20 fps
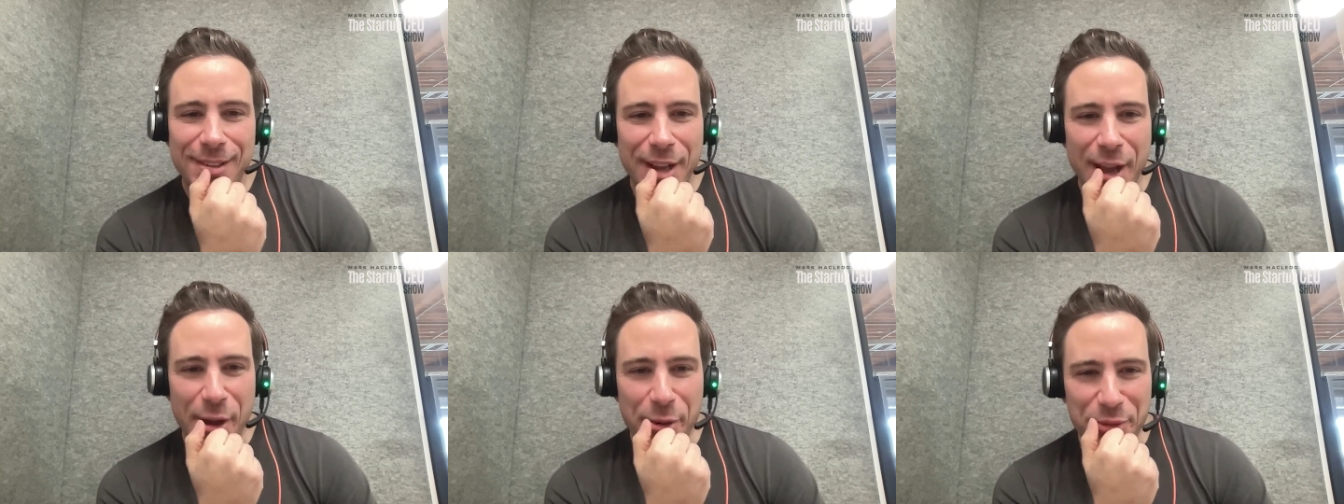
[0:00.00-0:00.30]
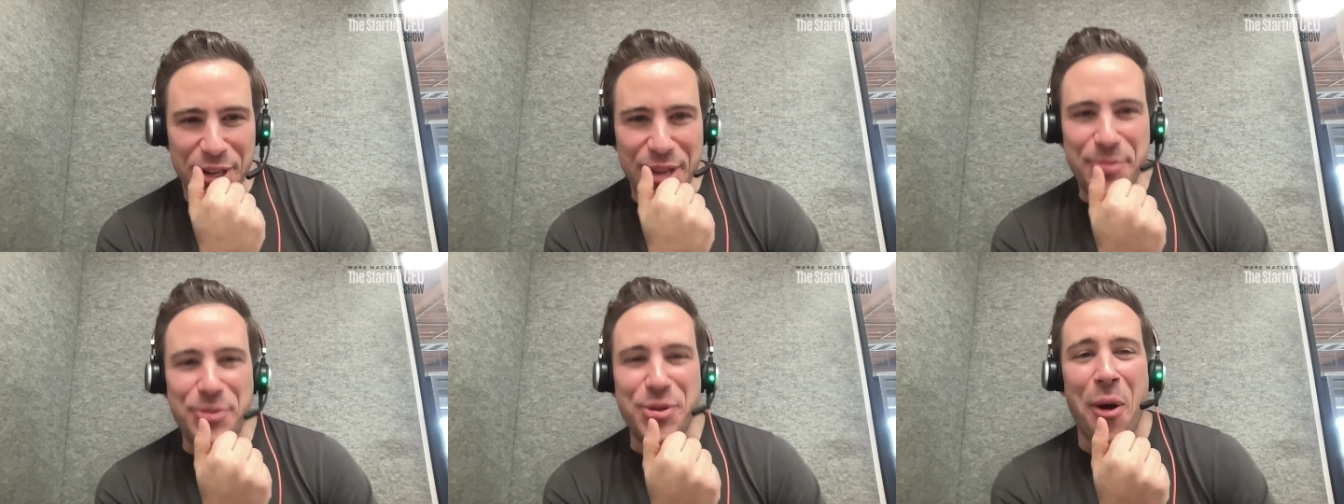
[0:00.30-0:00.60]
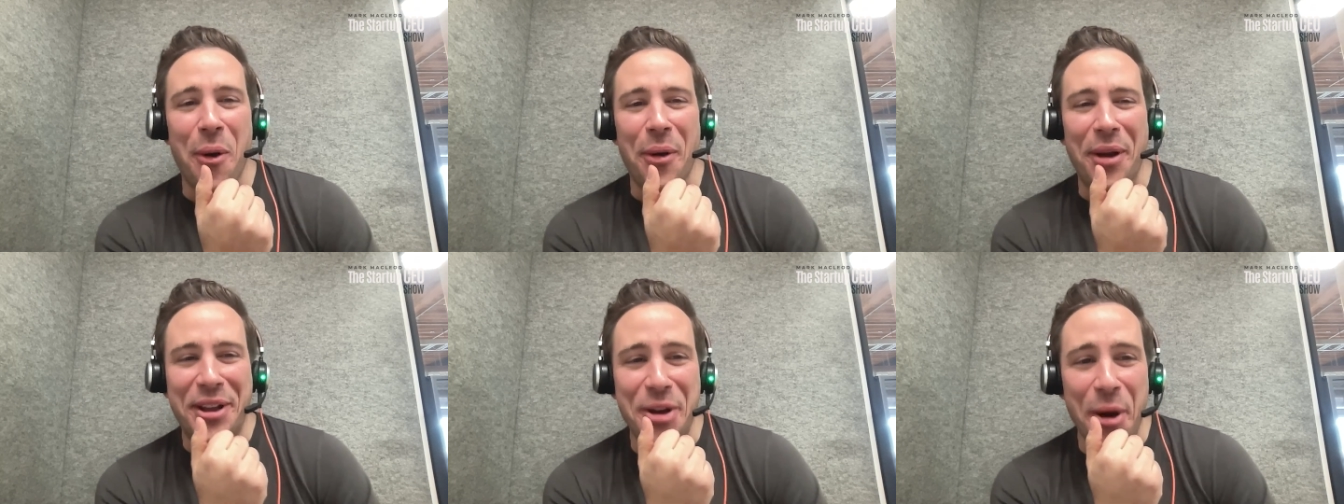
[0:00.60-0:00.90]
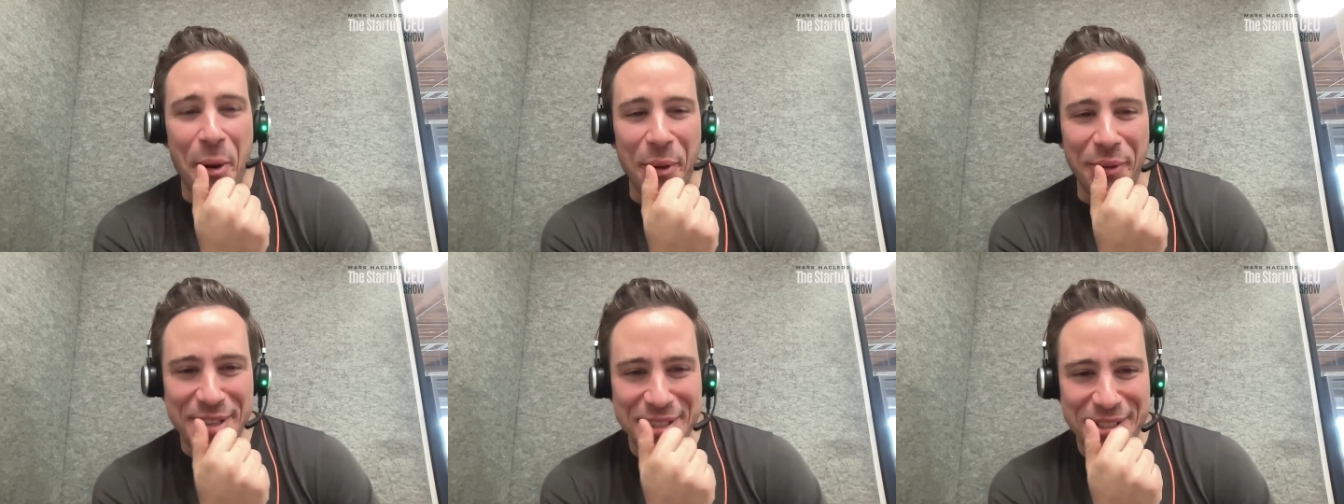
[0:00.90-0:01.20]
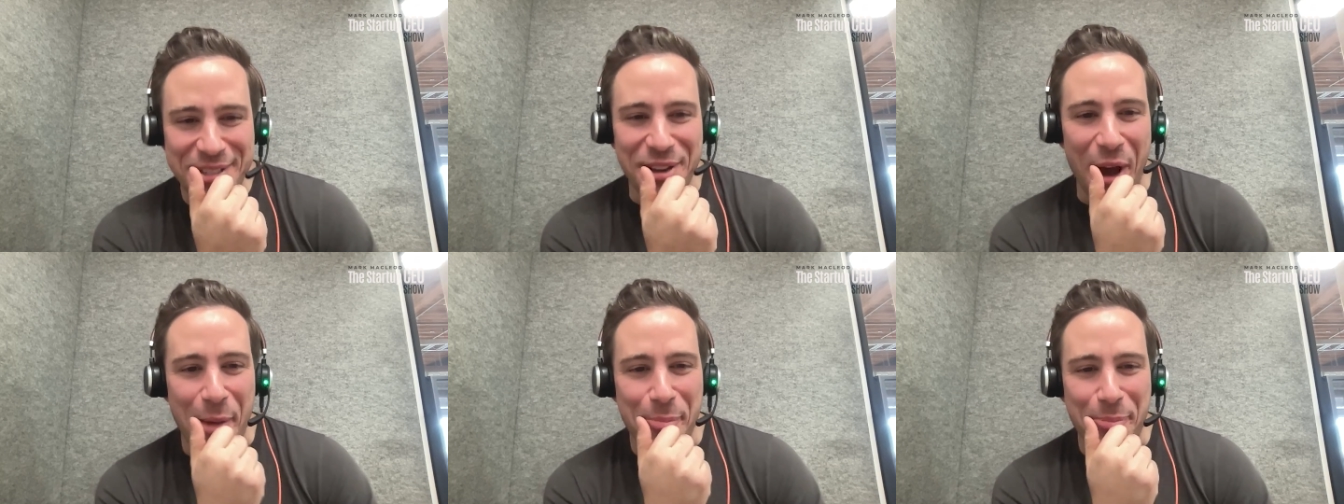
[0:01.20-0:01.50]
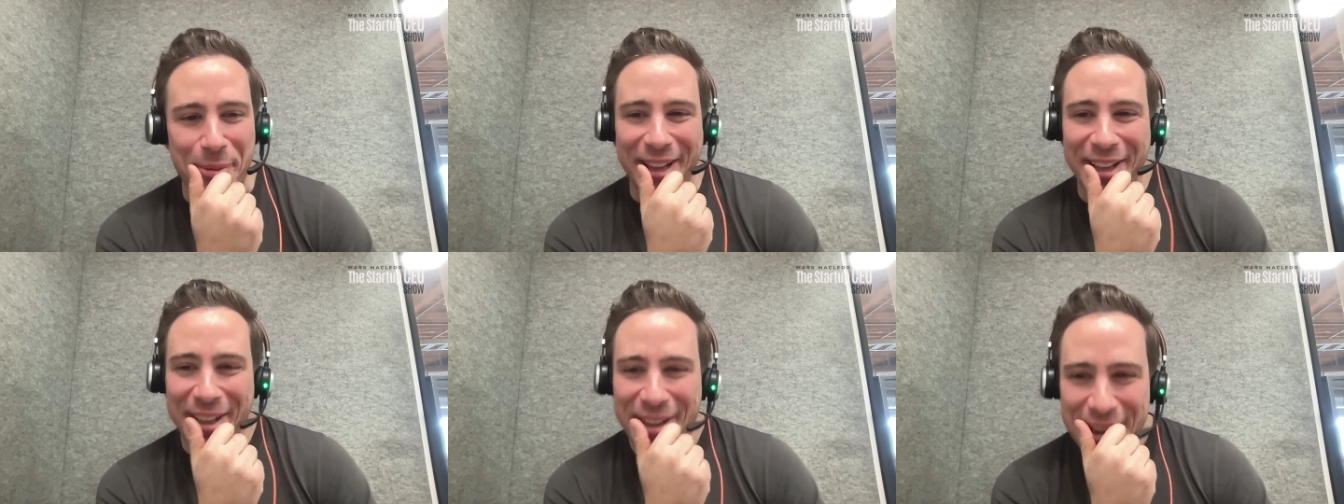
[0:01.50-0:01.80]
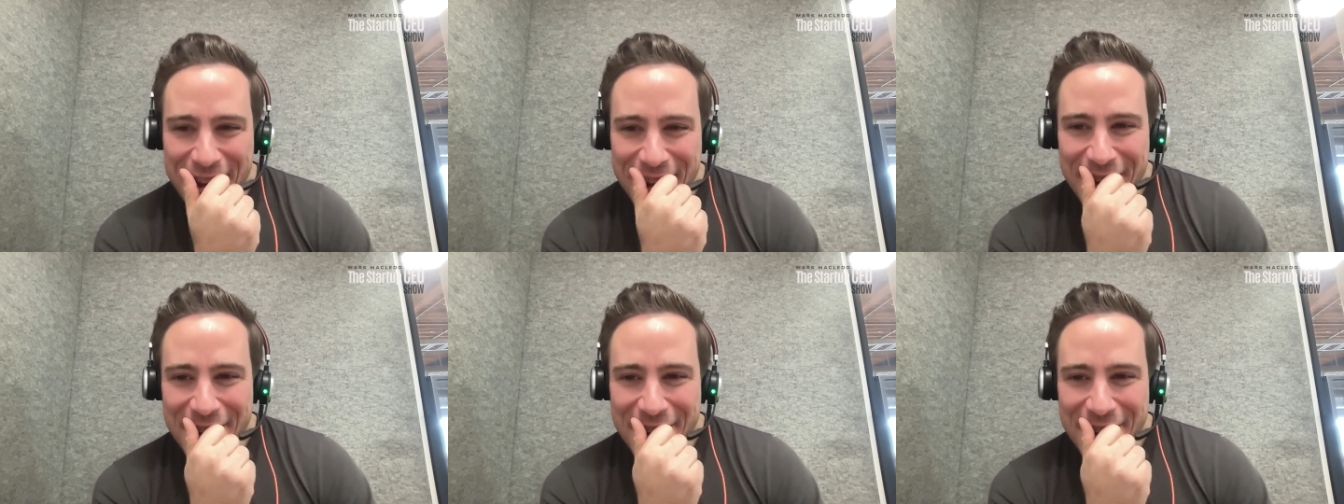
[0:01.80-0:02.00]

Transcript: how deep do you want to go on this topic?